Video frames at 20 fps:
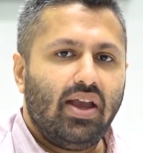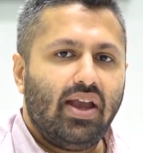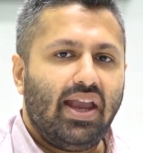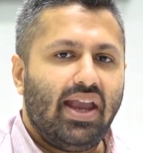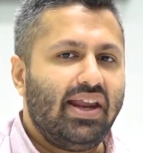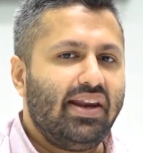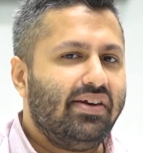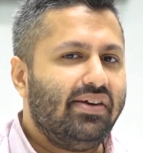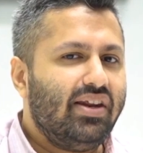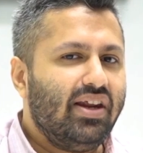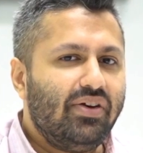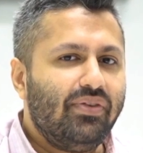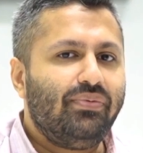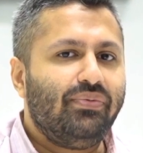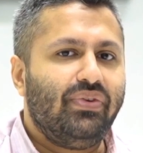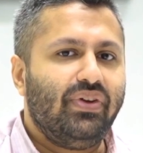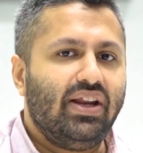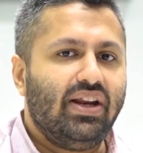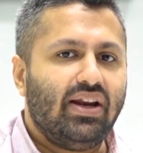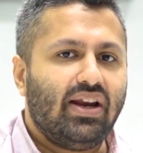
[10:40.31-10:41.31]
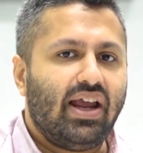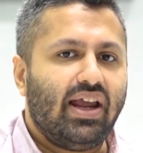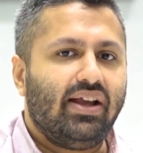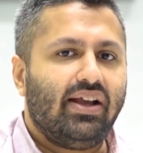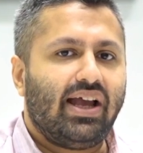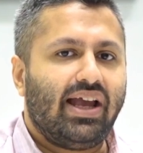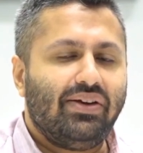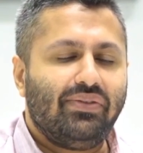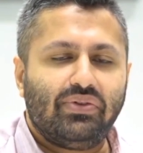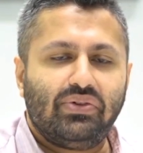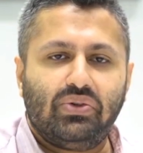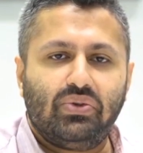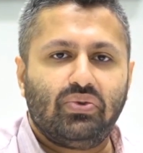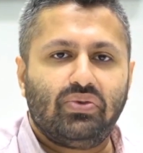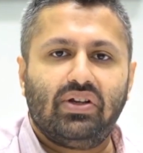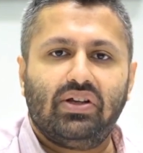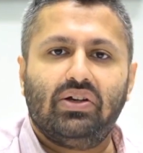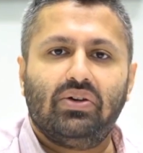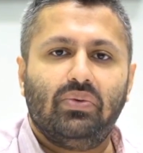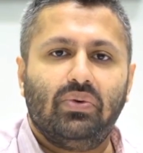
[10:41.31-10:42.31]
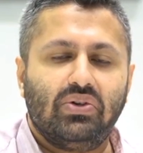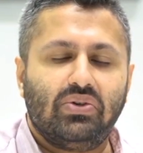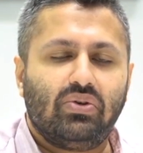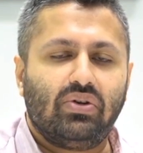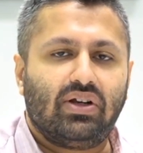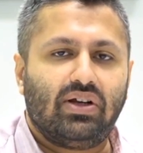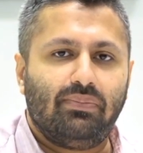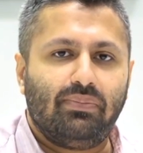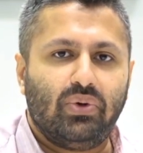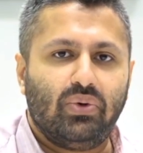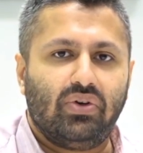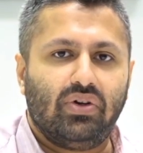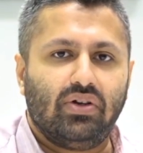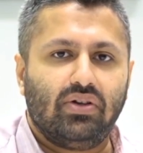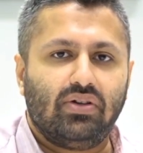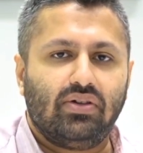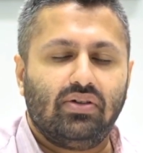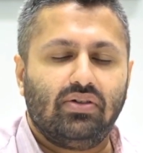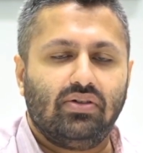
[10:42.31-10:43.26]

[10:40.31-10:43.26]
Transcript: It didn't feel like I was using a virtual computer.